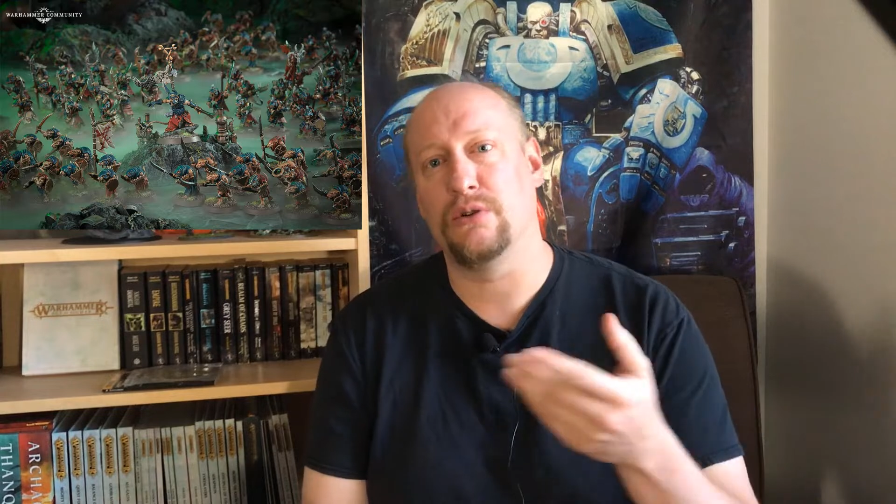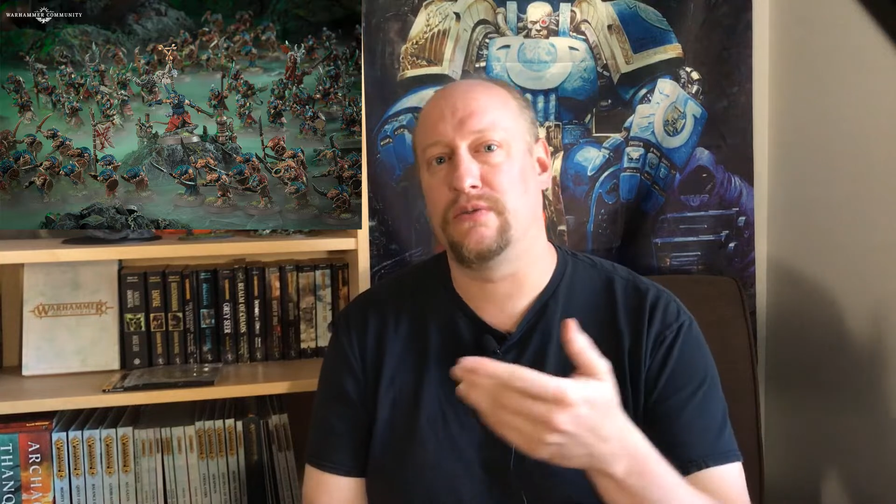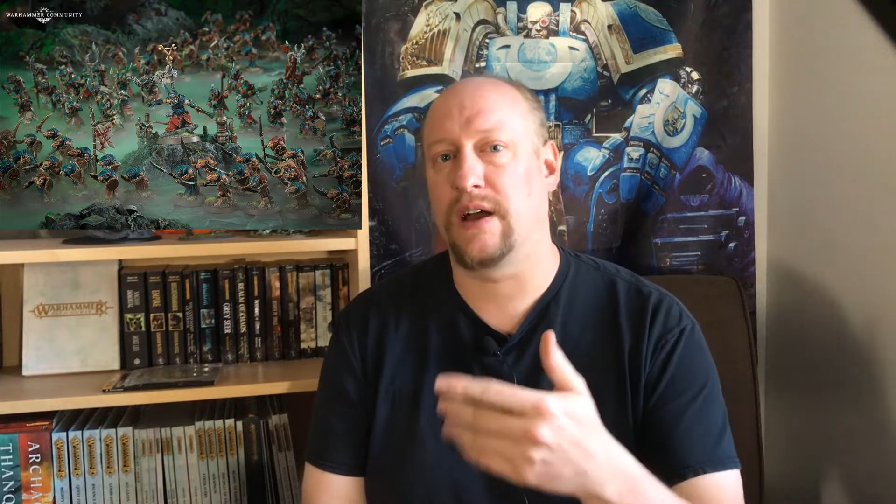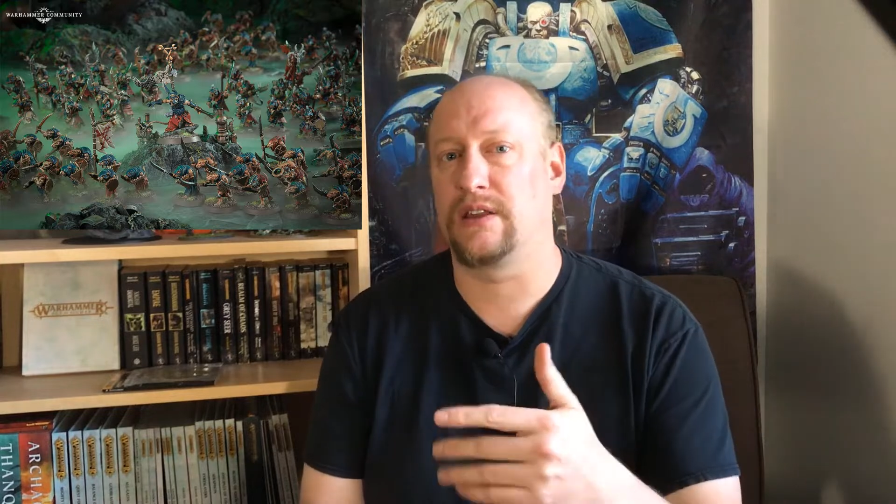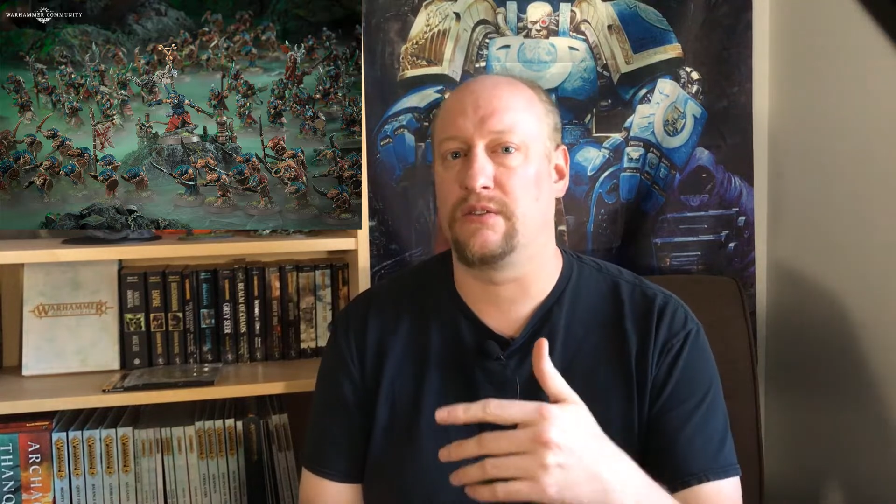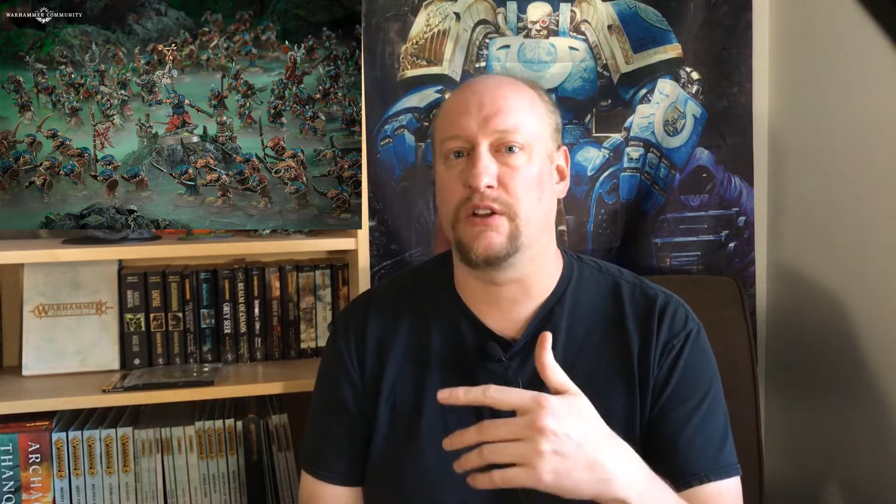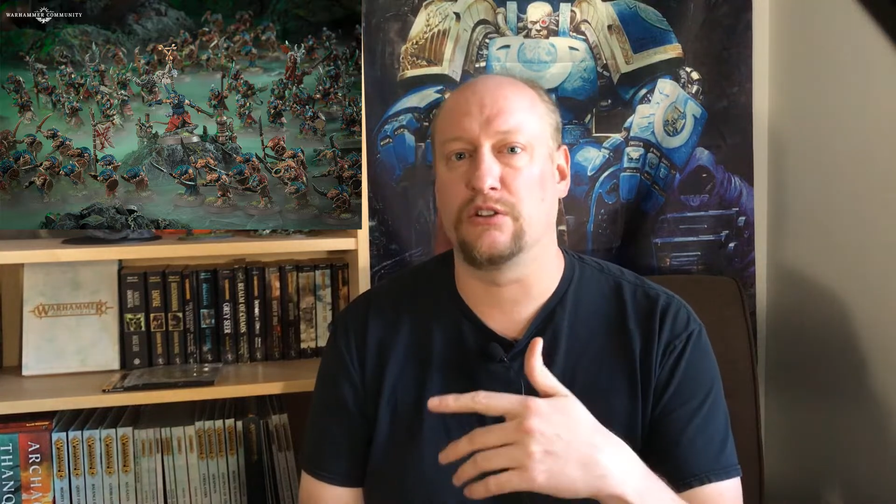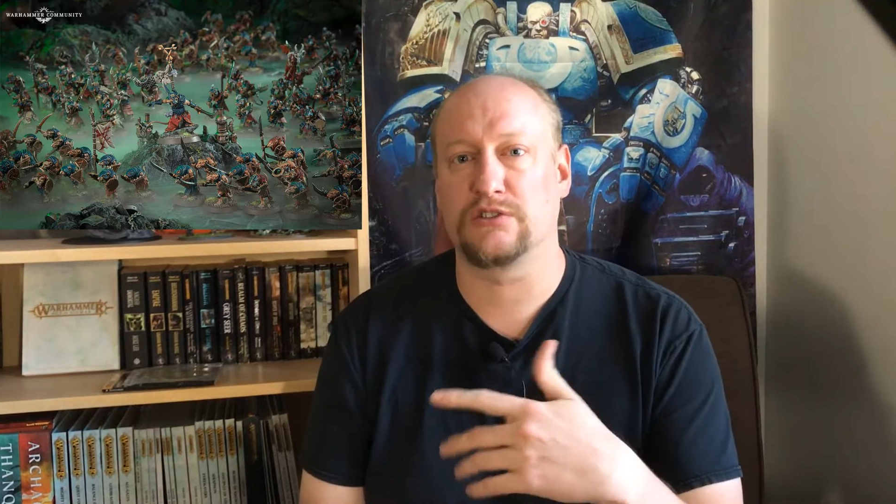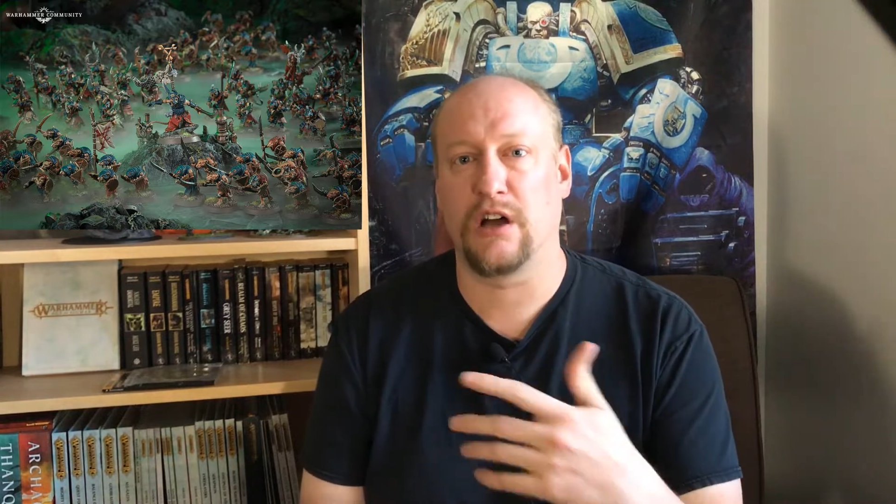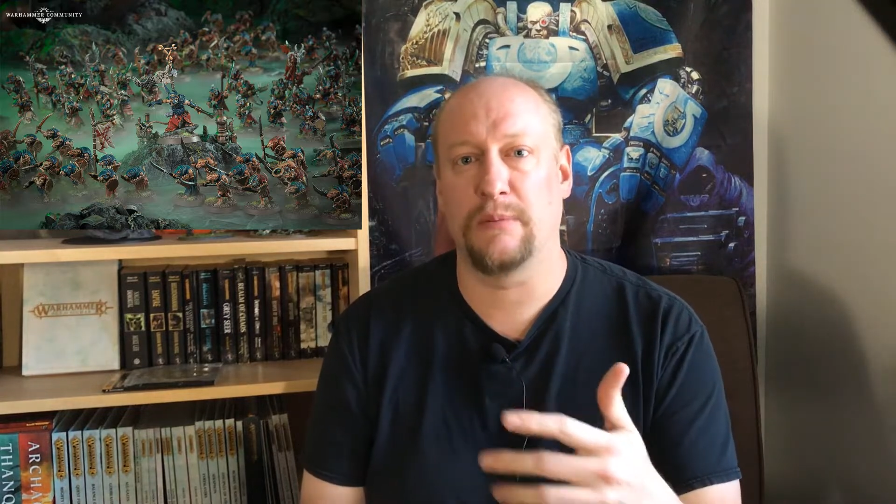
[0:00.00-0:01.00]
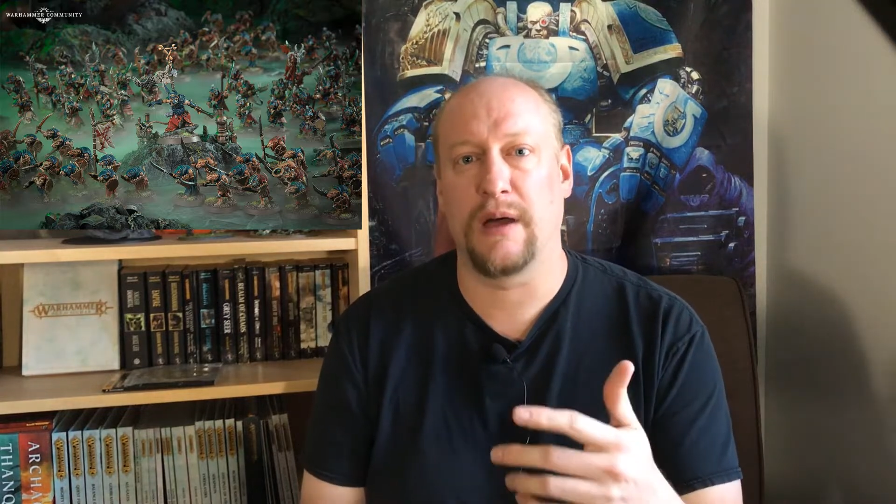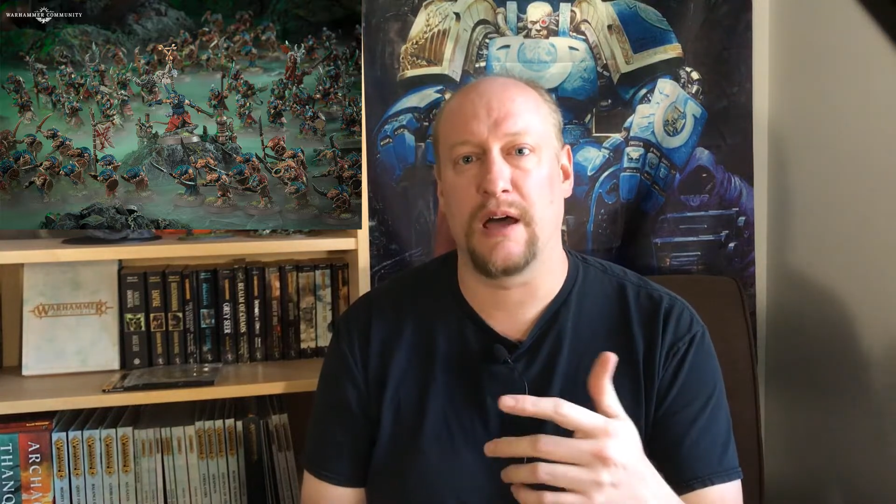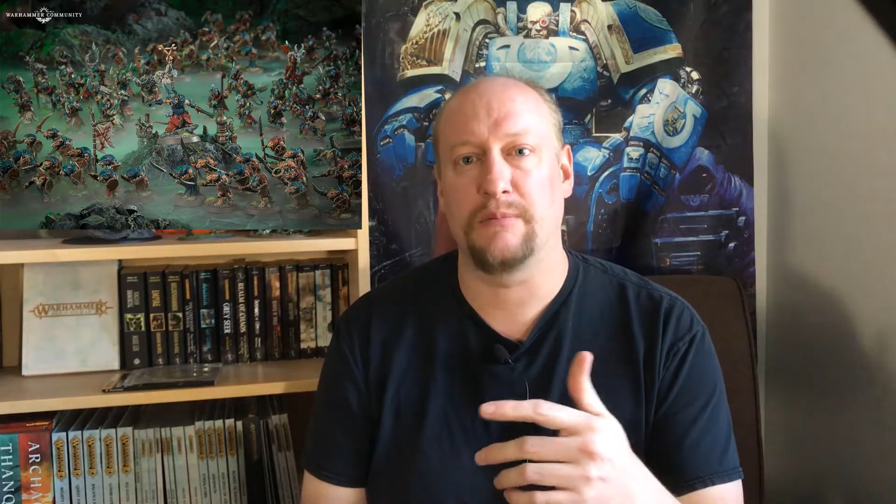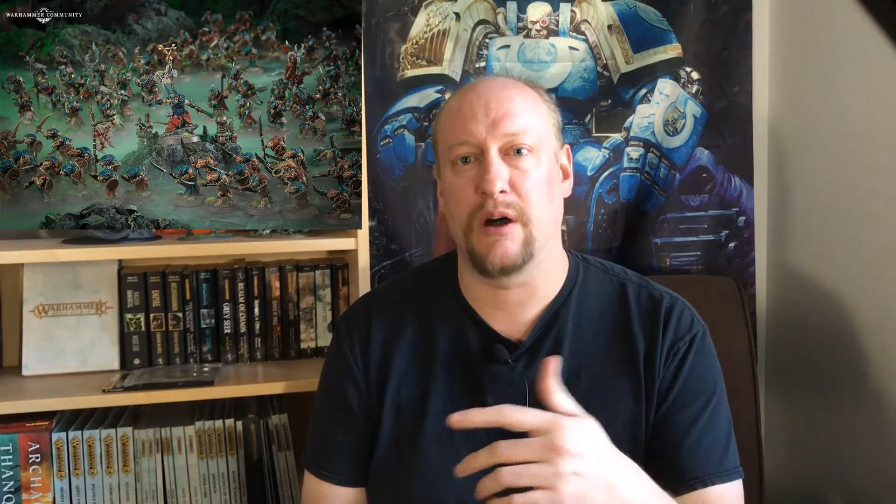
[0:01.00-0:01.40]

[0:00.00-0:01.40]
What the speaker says: effective in close combat,